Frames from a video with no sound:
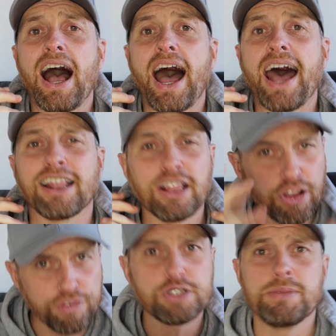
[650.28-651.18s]
I'd
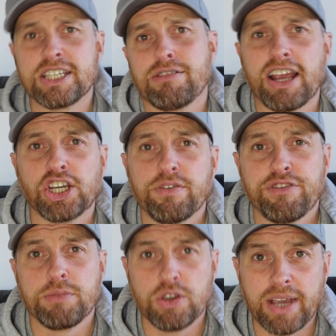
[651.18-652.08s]
love some interaction
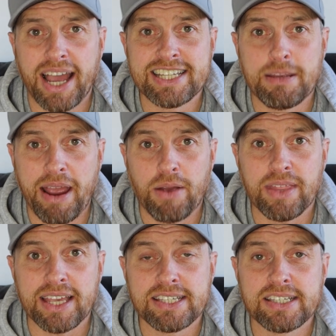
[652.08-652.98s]
from you guys about
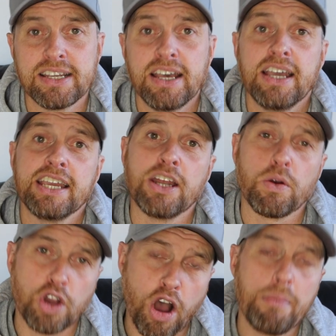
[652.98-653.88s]
this. You know,
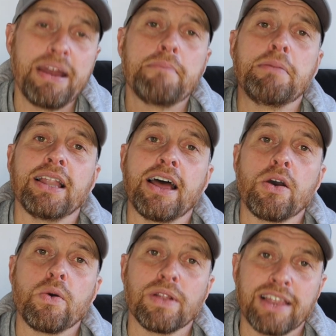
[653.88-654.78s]
comment
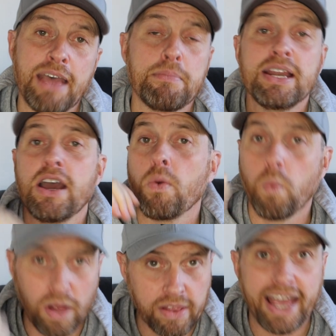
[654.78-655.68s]
below, let me know,
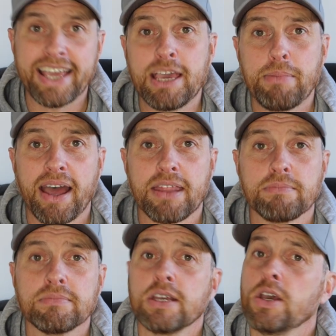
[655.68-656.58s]
will Nike buy
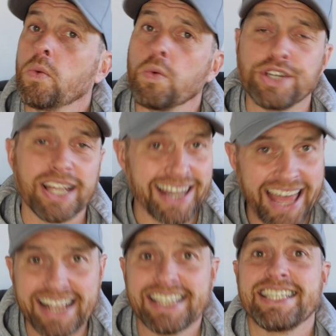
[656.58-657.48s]
them? Would you
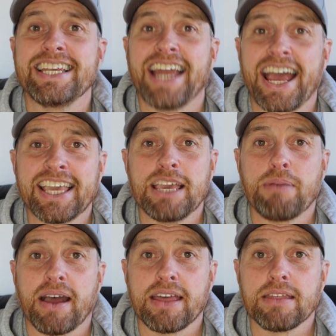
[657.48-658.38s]
like to see Nike
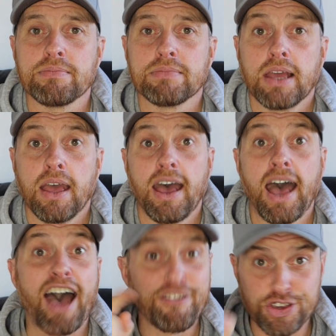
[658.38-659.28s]
buy them?
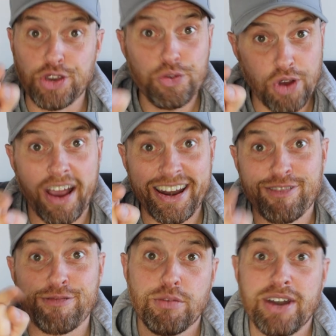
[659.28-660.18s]
Have you got
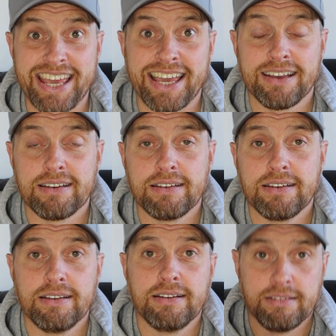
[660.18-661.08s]
enough money
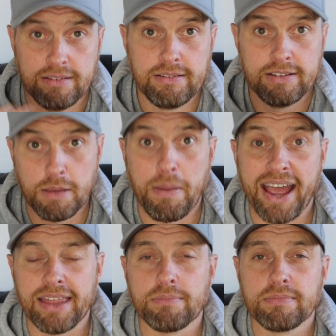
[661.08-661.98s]
to
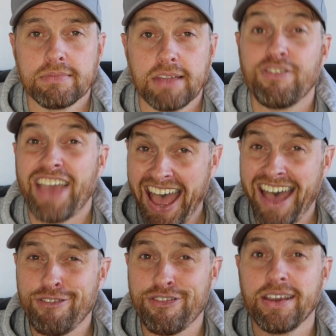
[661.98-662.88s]
buy them? If you
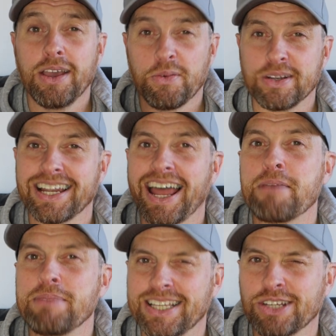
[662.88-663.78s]
have, would you like
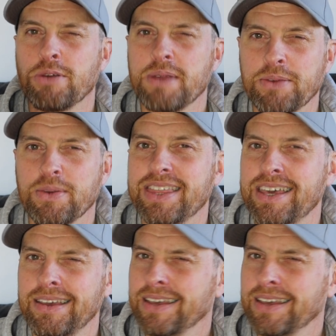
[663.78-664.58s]
me to come in with you?